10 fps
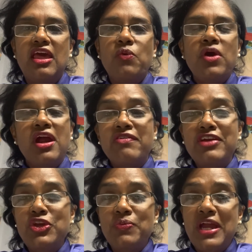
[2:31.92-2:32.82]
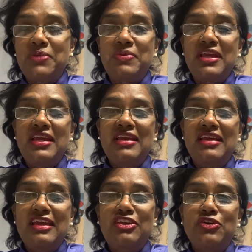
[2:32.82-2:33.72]
Wherever you might be
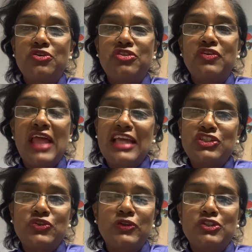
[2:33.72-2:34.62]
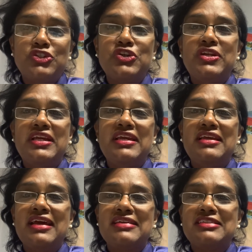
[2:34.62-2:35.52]
in your theological
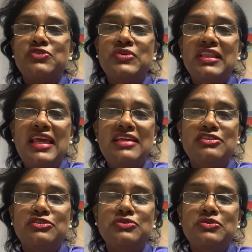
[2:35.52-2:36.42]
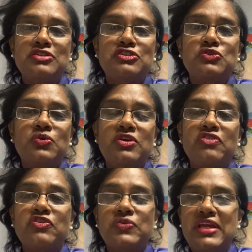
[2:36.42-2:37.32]
journey as it relates to the story
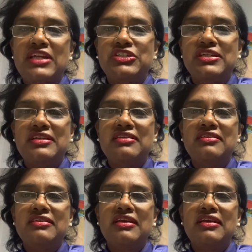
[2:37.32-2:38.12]
of creation,